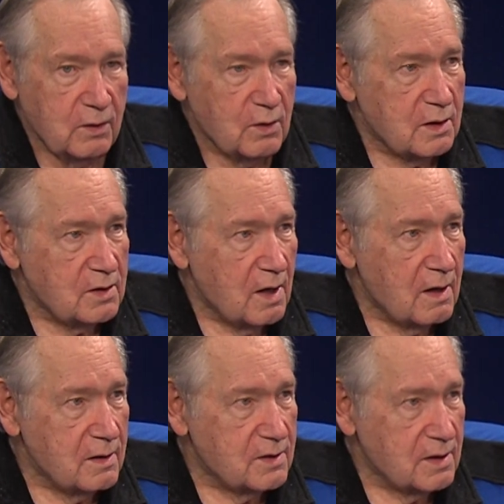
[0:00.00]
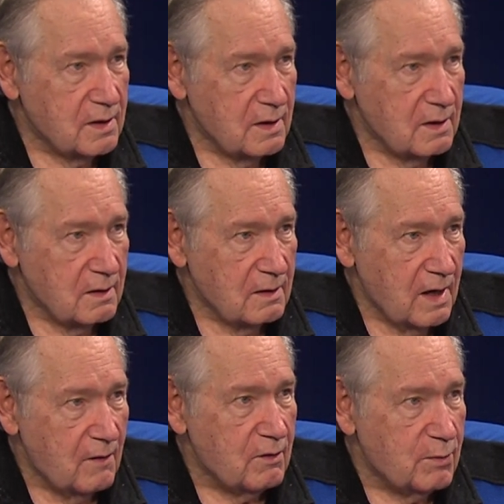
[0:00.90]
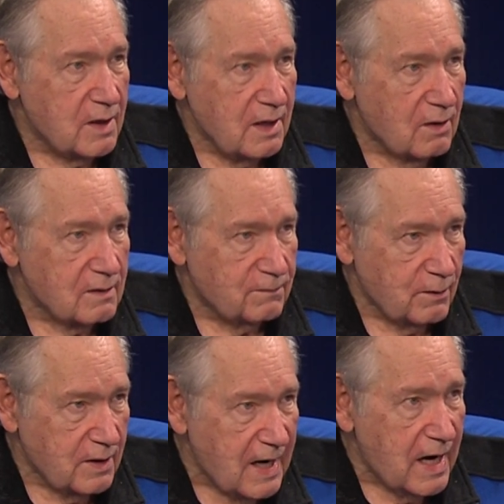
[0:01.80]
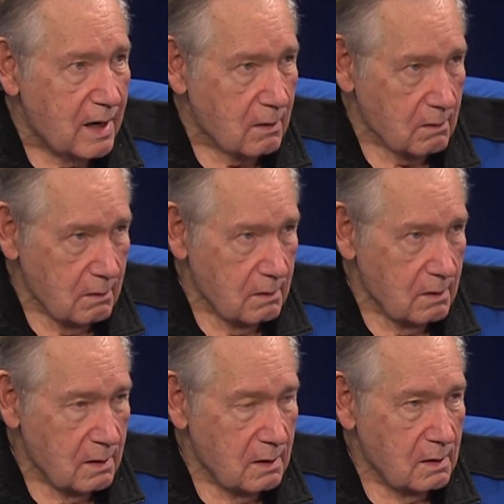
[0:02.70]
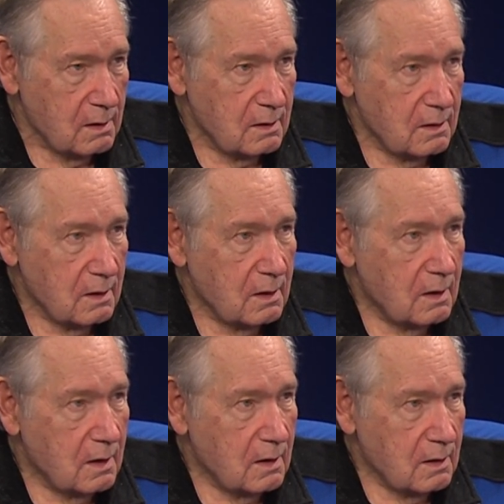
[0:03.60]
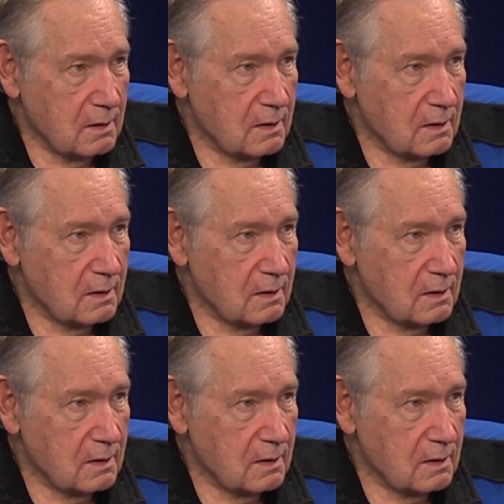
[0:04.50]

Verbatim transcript: are you going to charge everybody else for the air? Exactly.